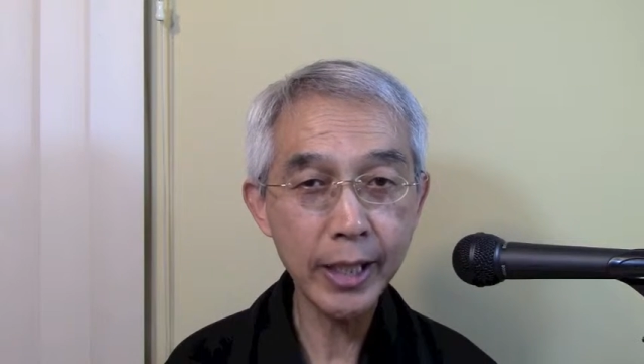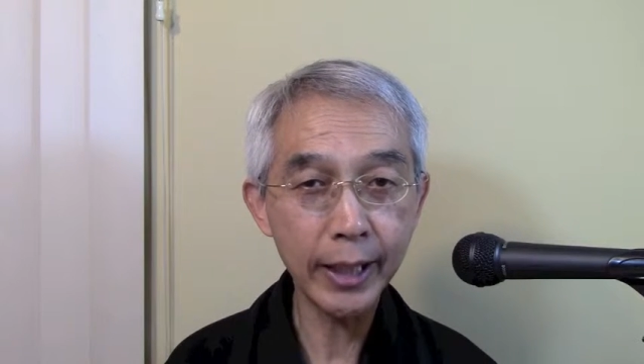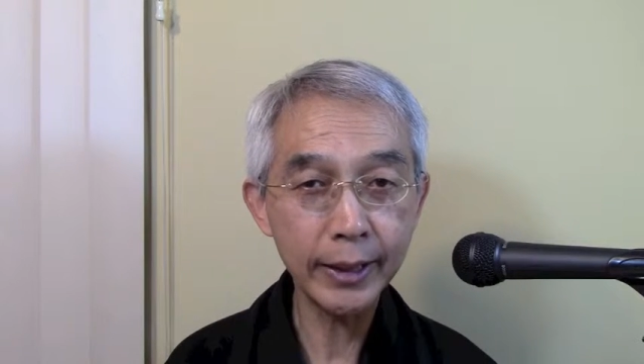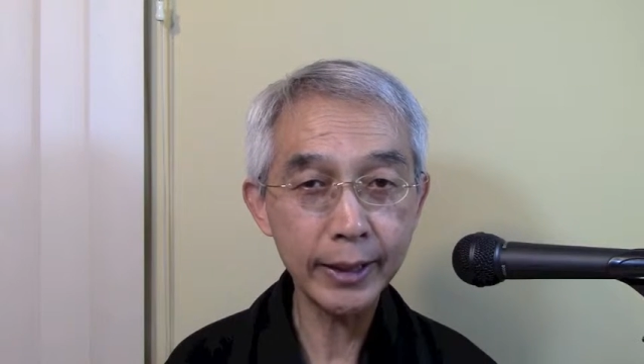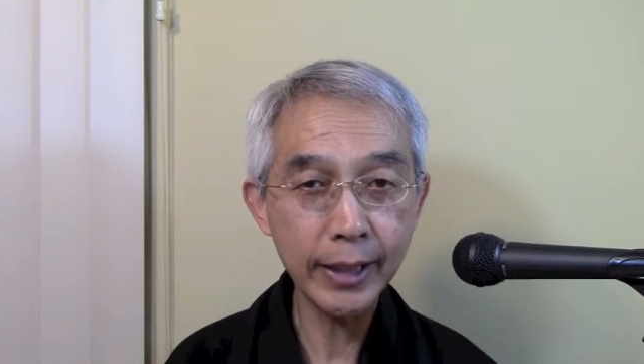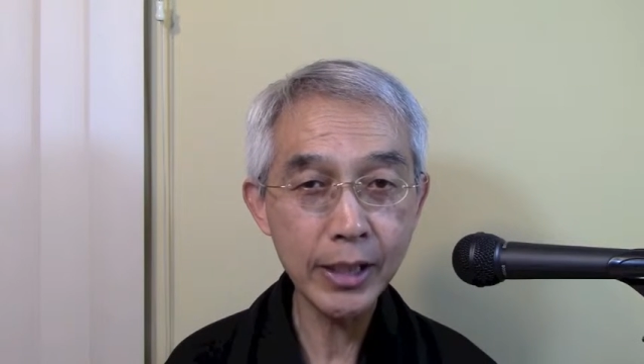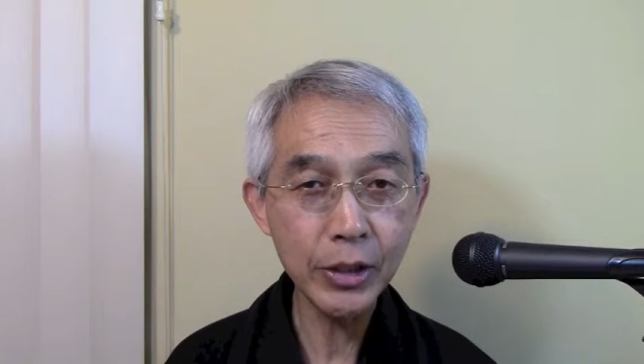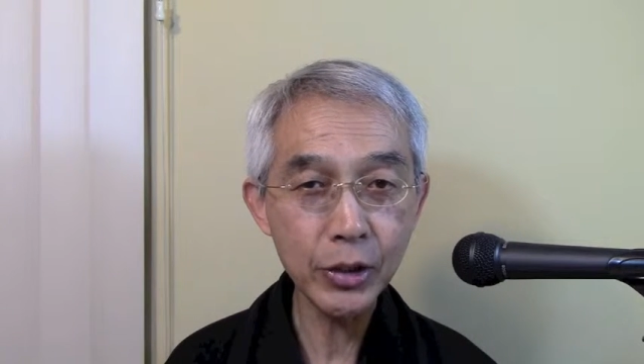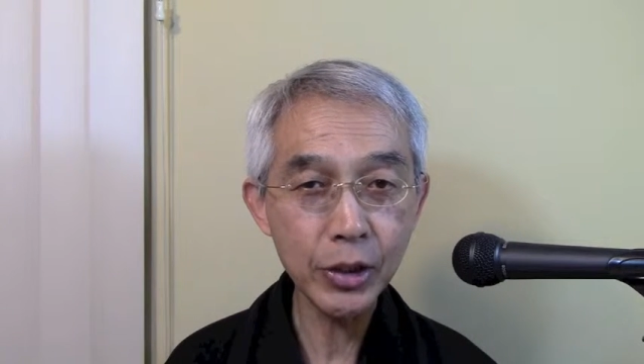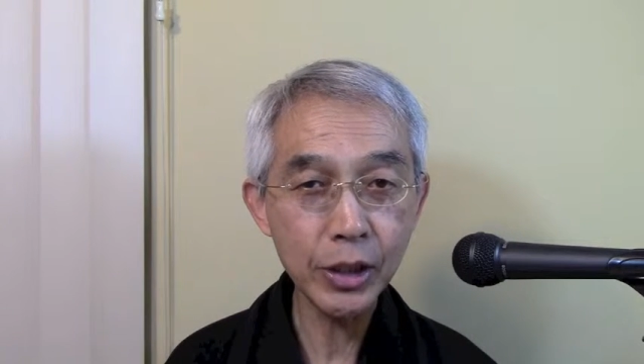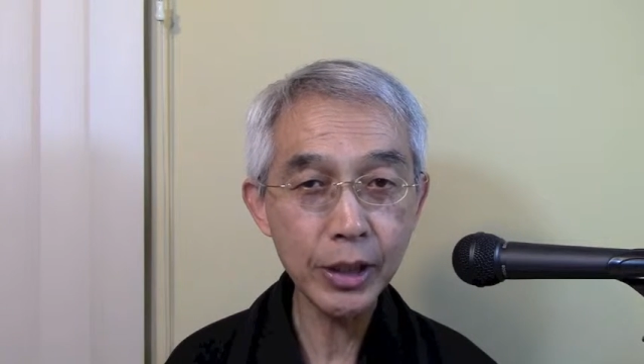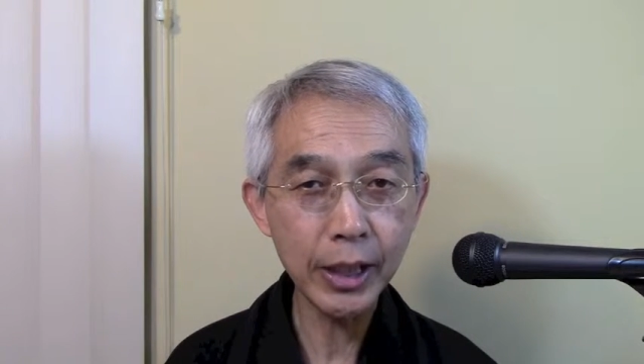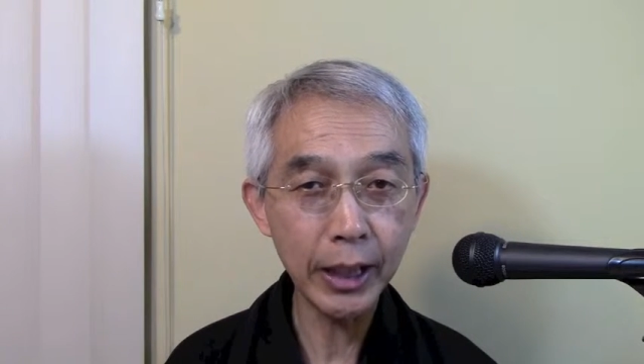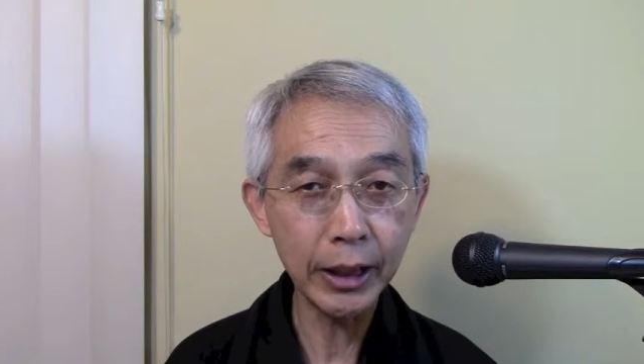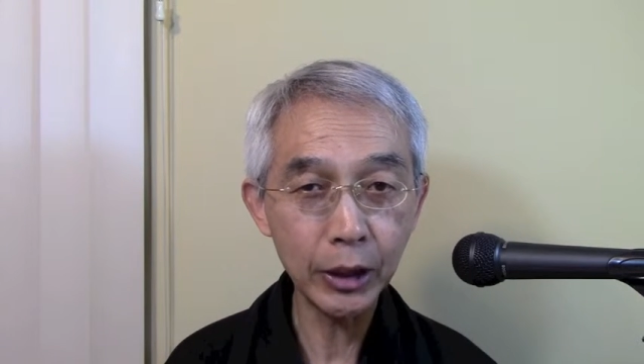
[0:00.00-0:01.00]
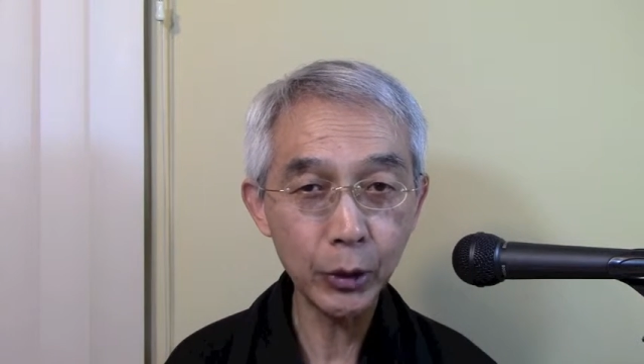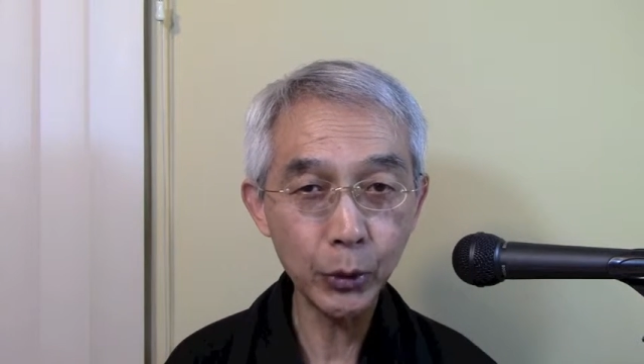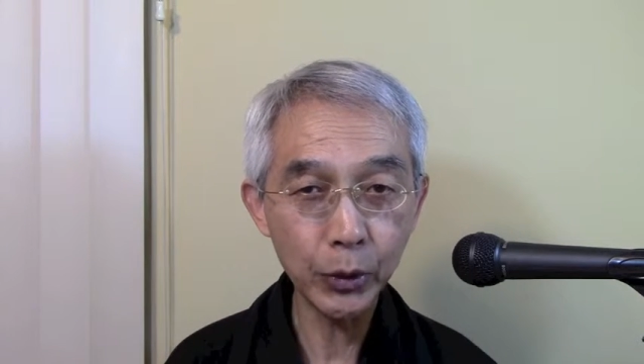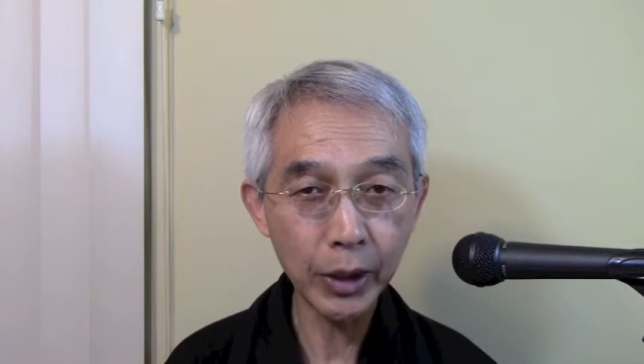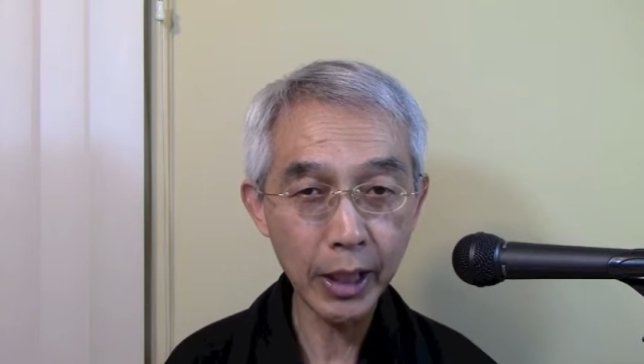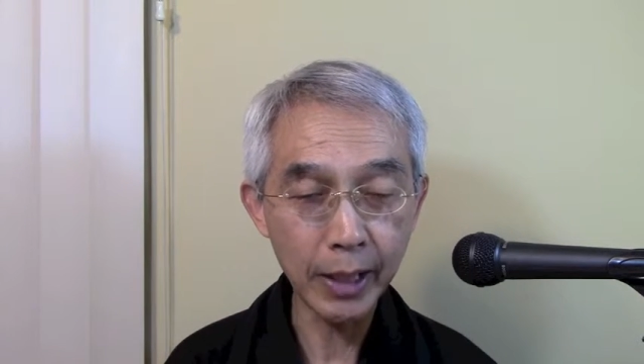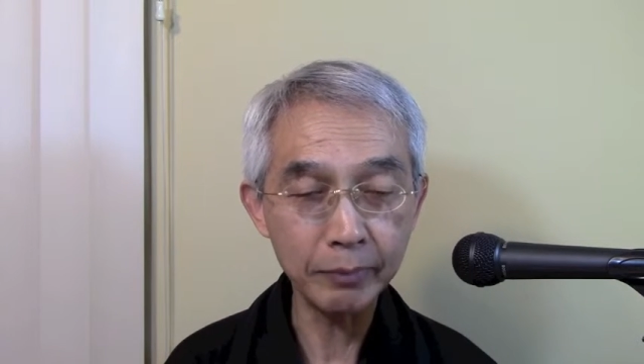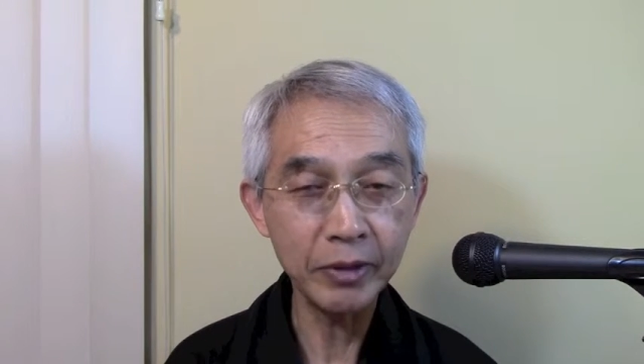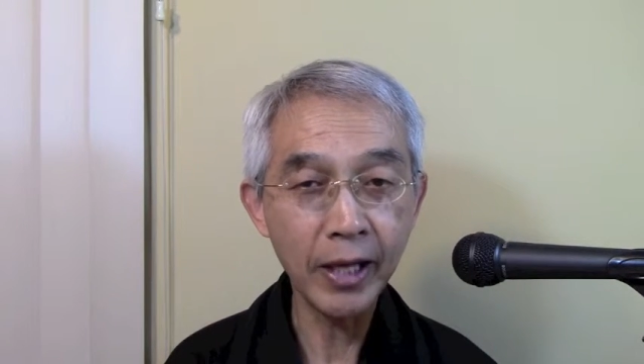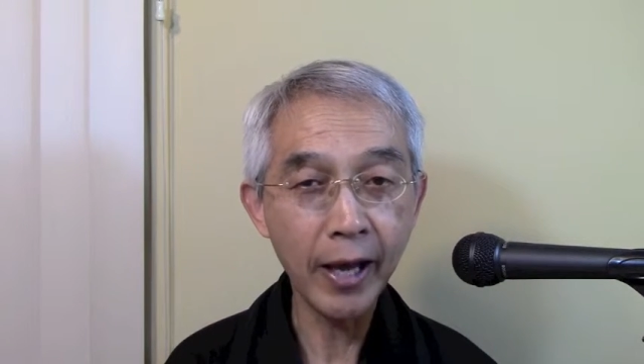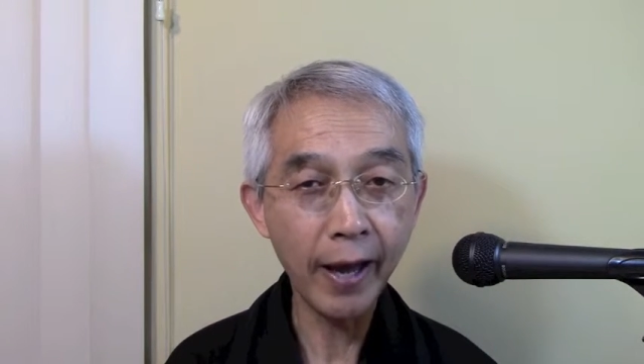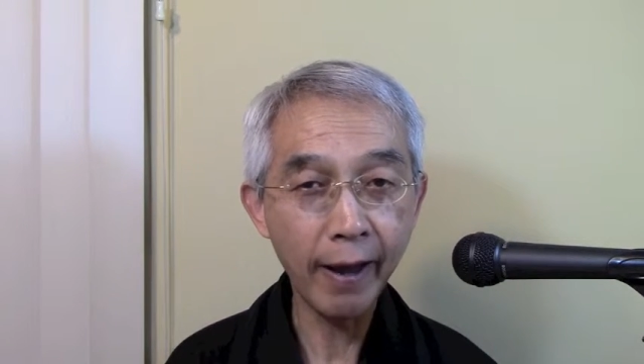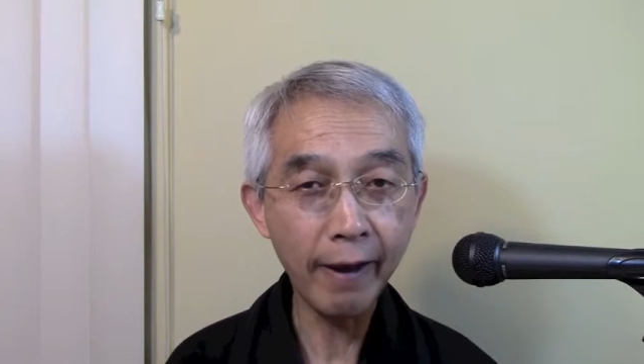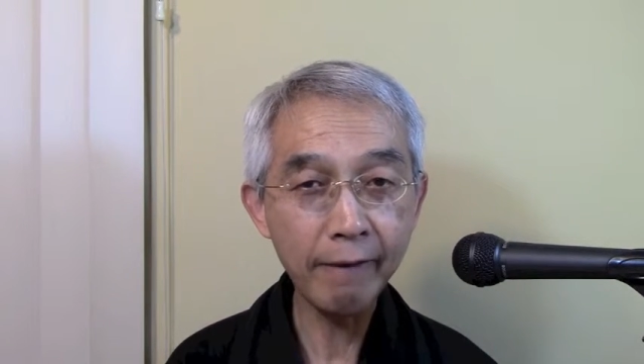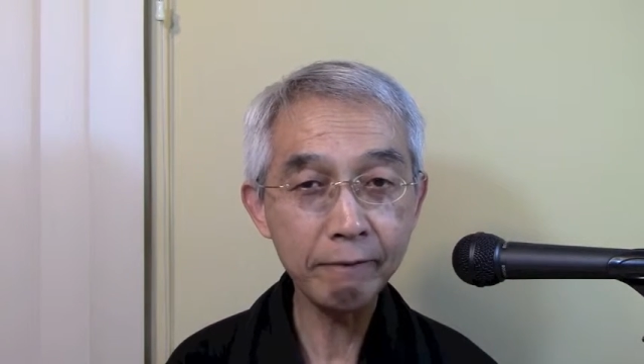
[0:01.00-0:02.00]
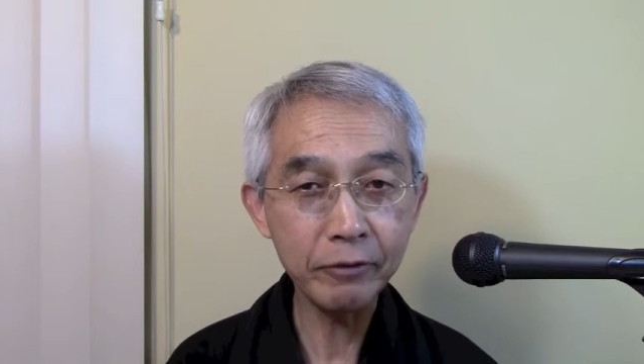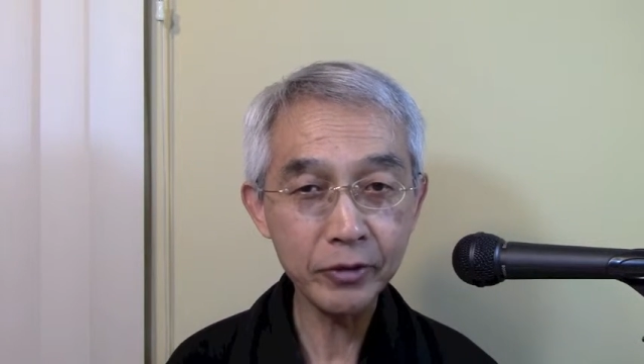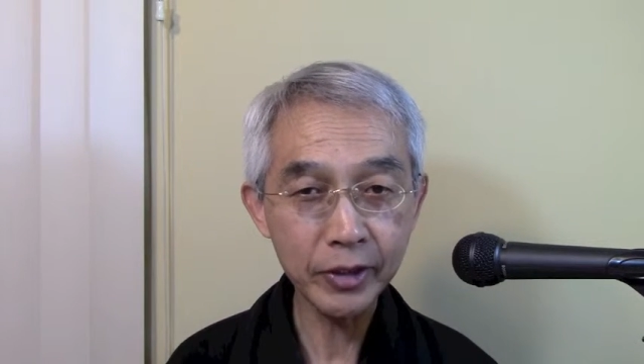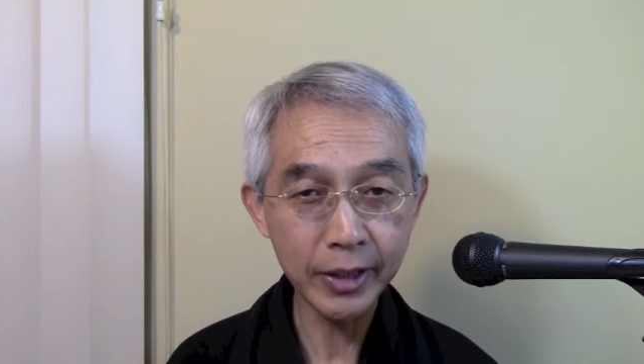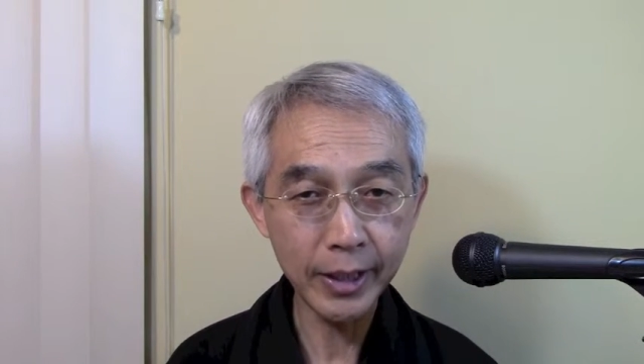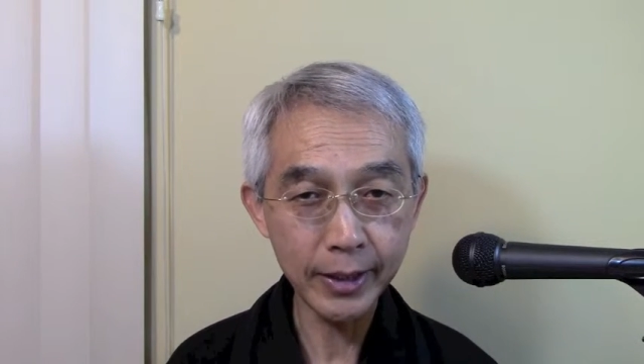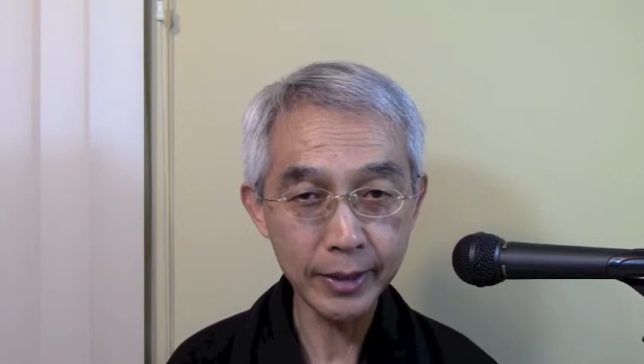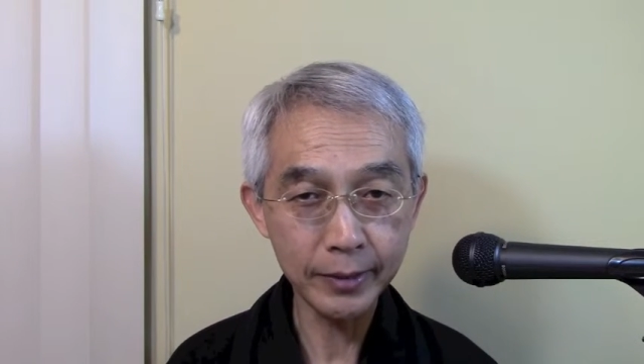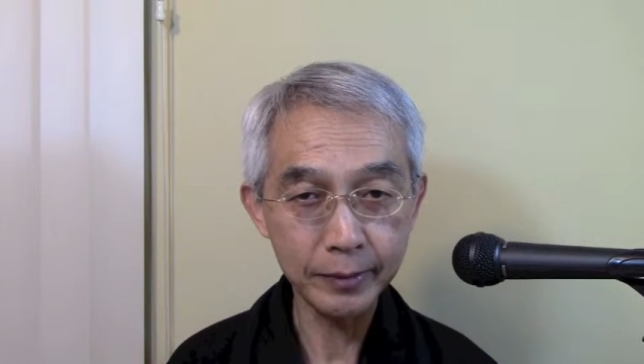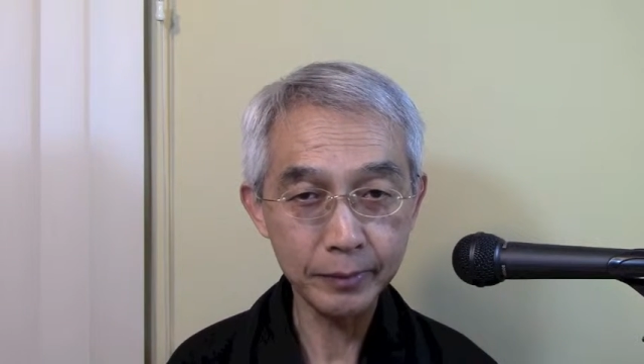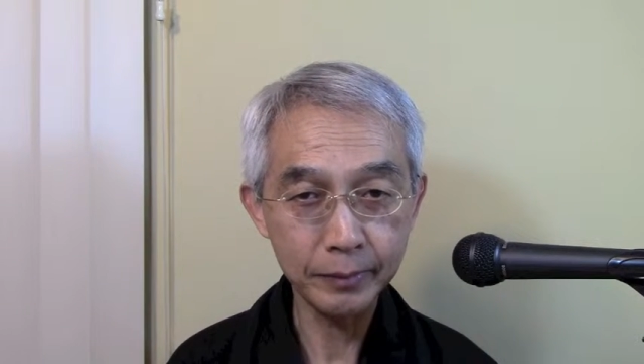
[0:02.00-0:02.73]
Gattenchi Kanenokami every day.